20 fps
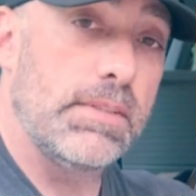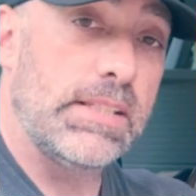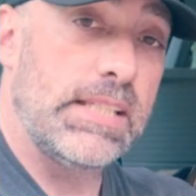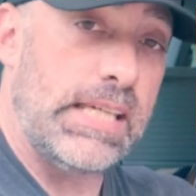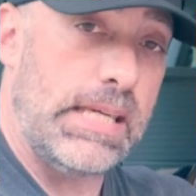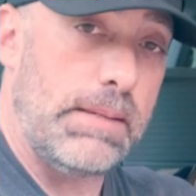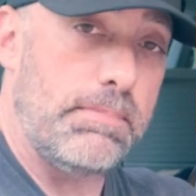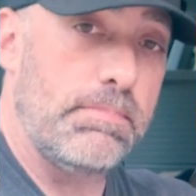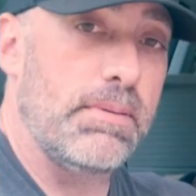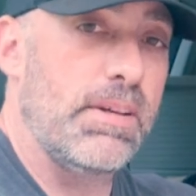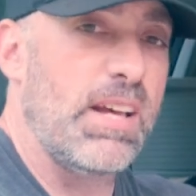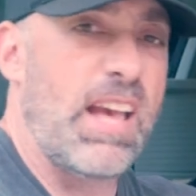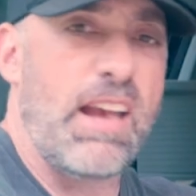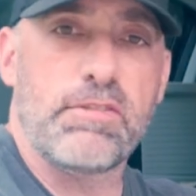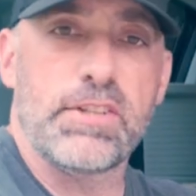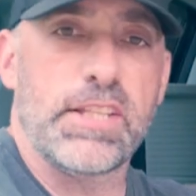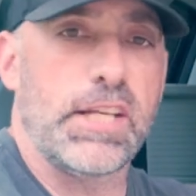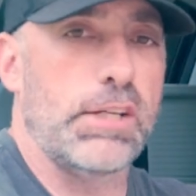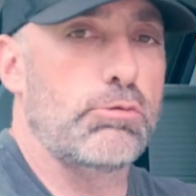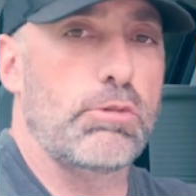keep
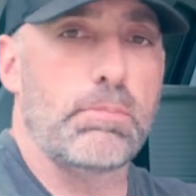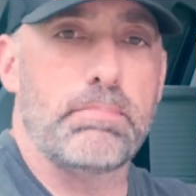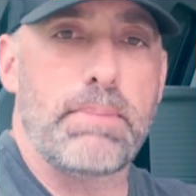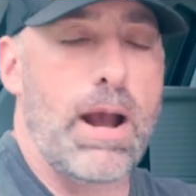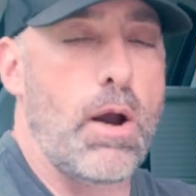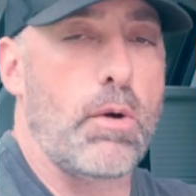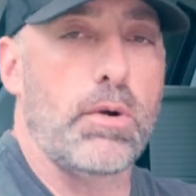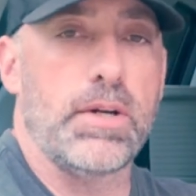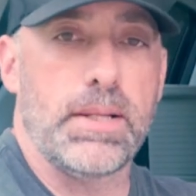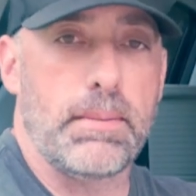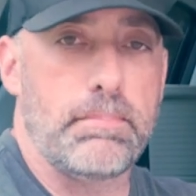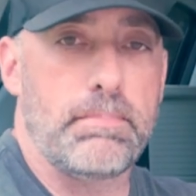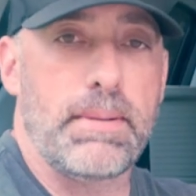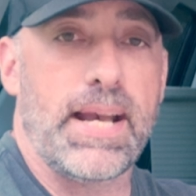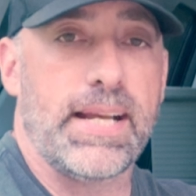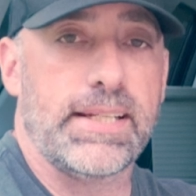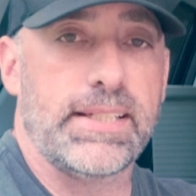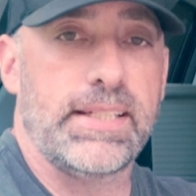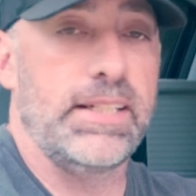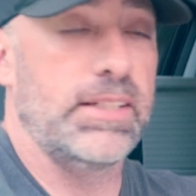everything powered up
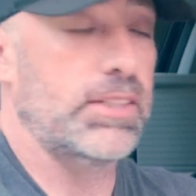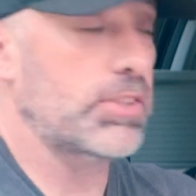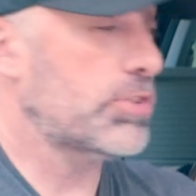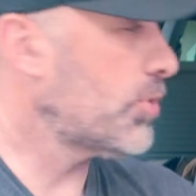back here.